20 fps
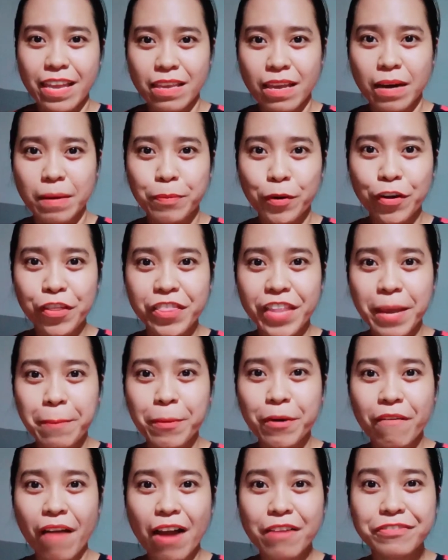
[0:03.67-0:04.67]
birthday
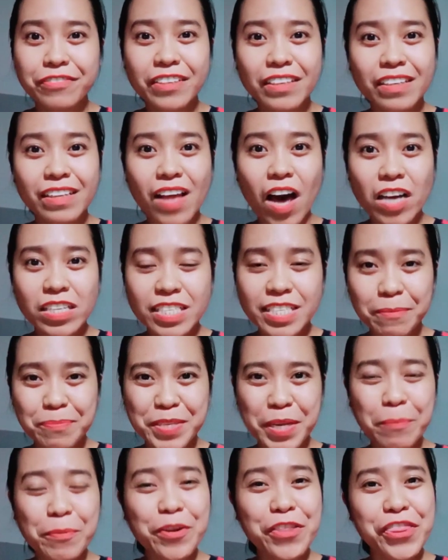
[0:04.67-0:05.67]
paraffle on
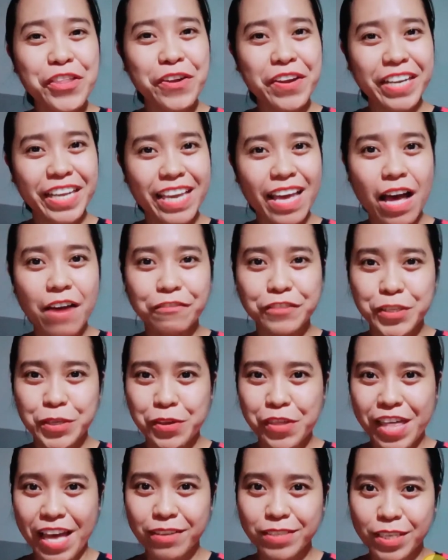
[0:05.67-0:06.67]
September 30 of
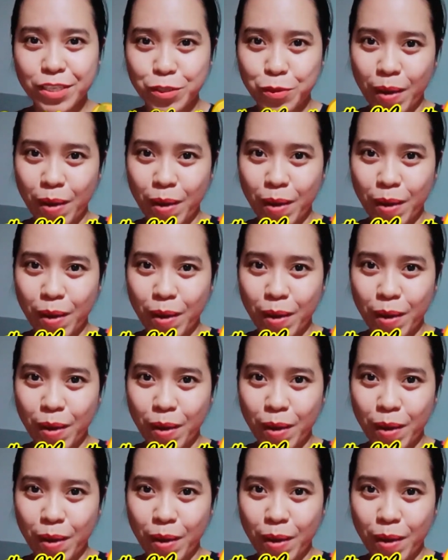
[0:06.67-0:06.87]
2020.